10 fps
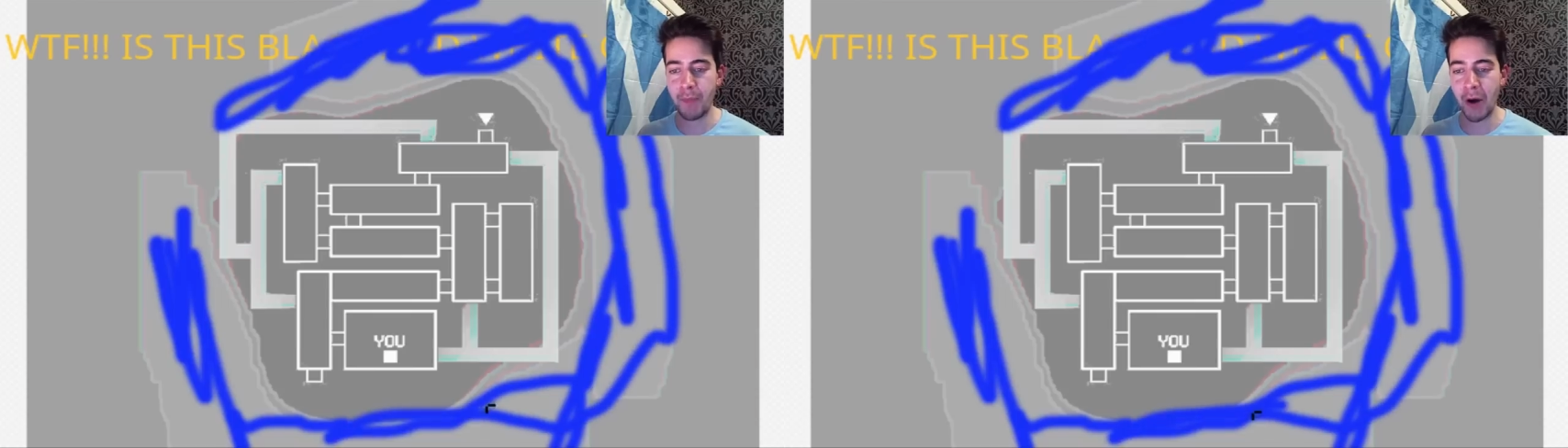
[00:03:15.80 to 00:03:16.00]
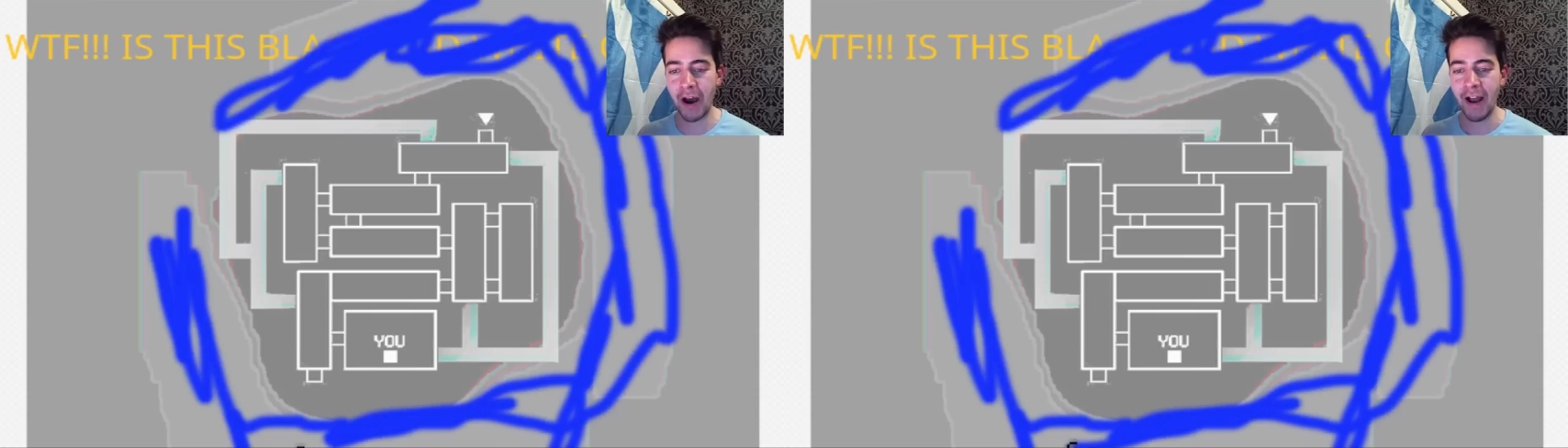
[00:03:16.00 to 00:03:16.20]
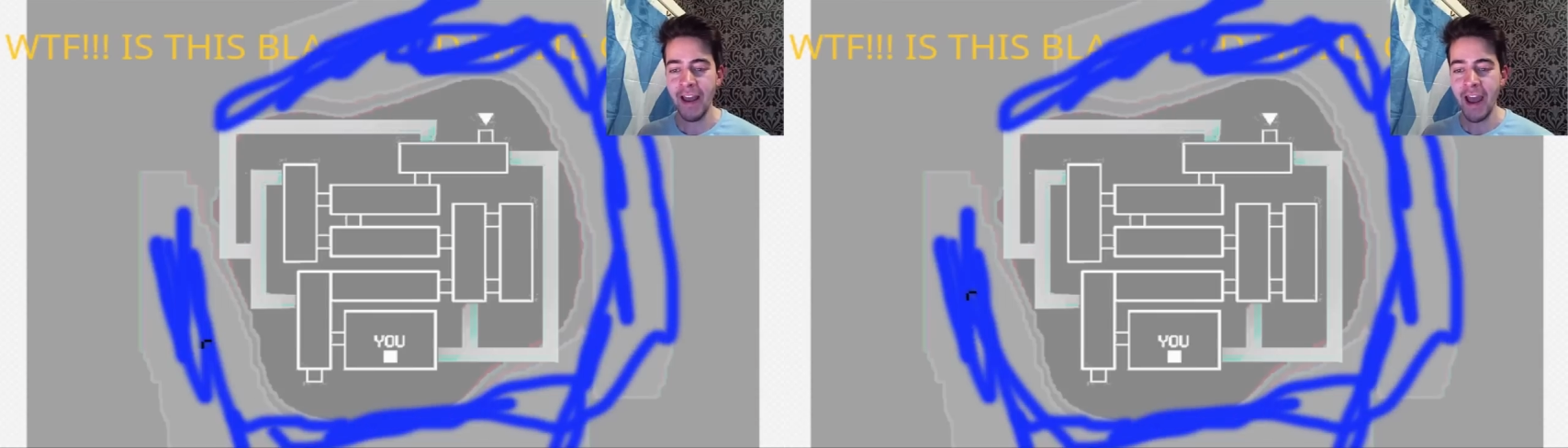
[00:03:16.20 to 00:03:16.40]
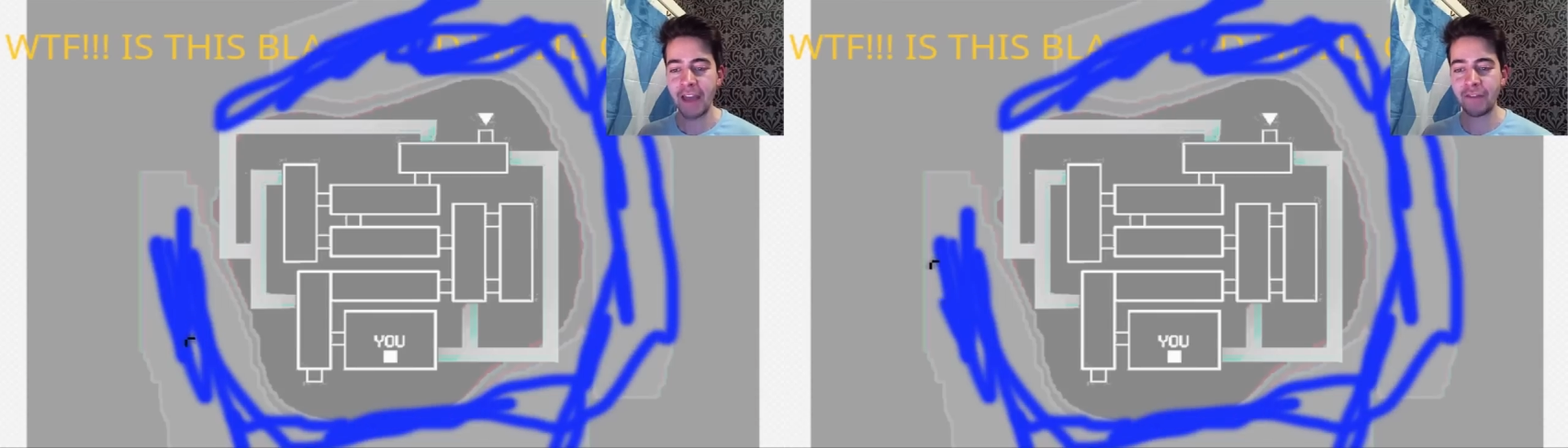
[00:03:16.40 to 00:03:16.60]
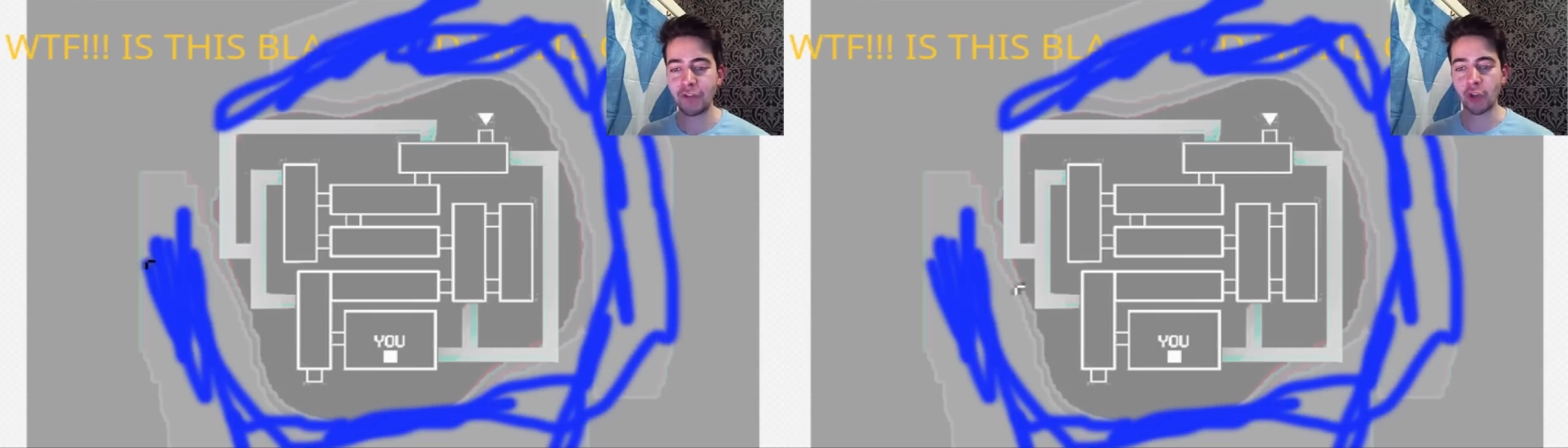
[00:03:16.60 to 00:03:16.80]
but
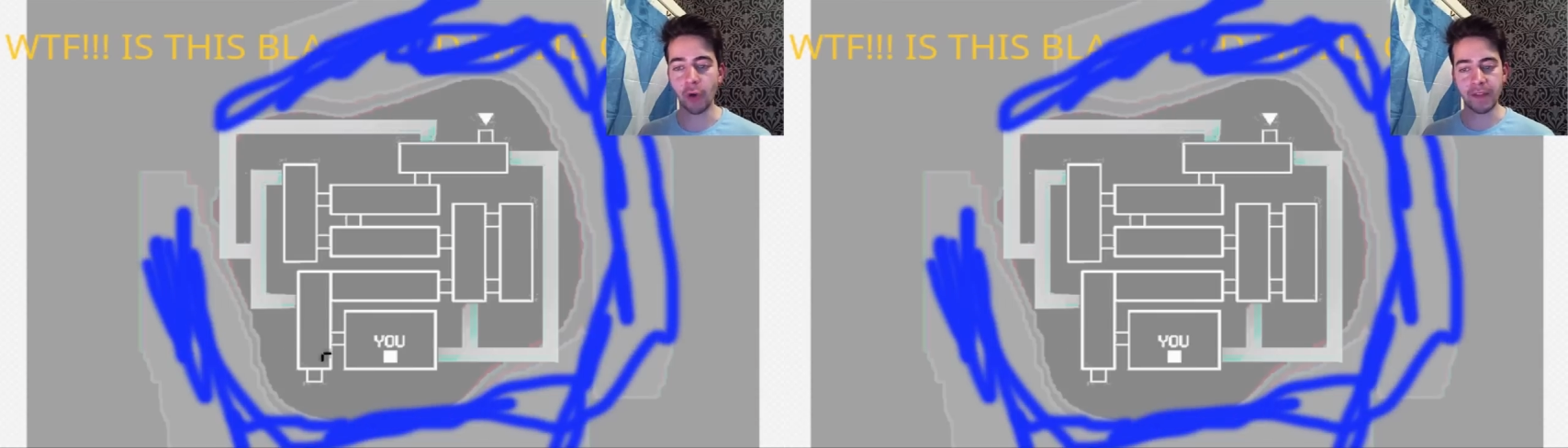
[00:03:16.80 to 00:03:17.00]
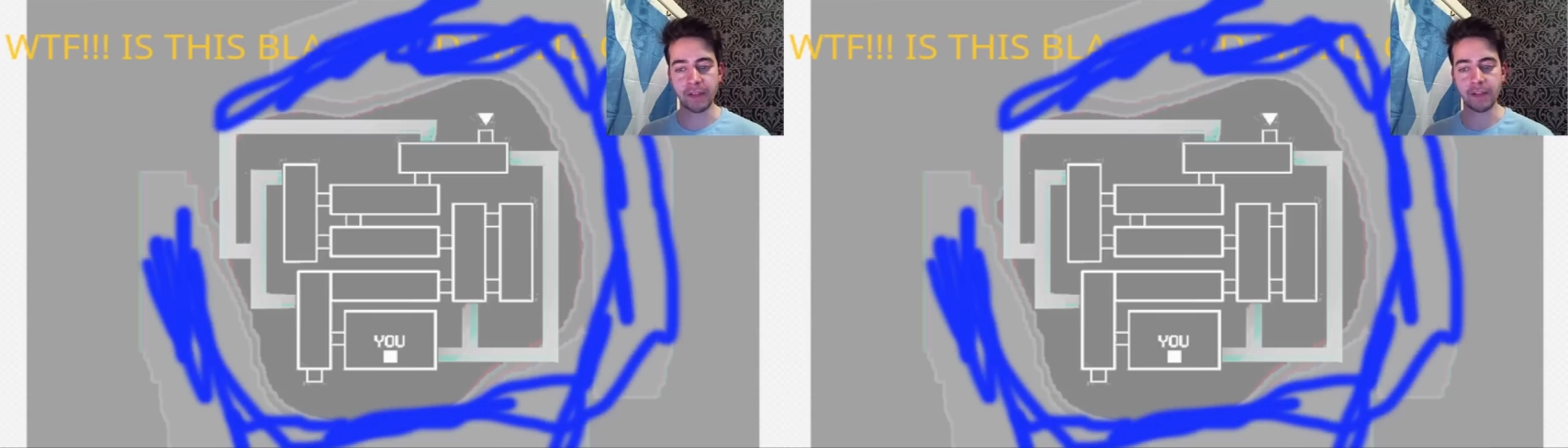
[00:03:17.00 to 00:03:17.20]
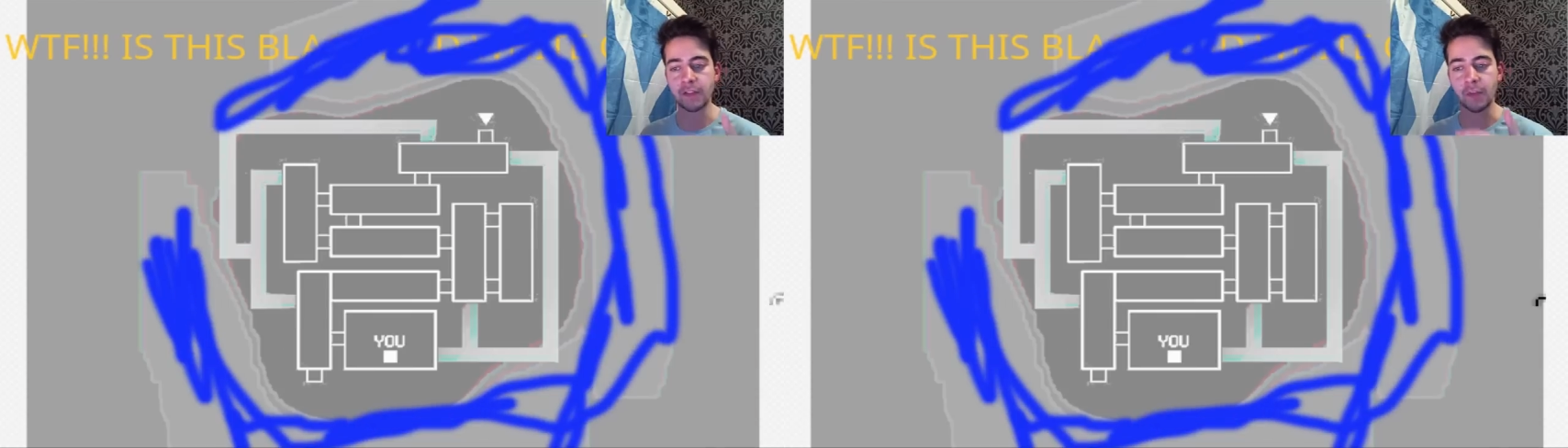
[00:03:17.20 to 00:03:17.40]
if you turn this into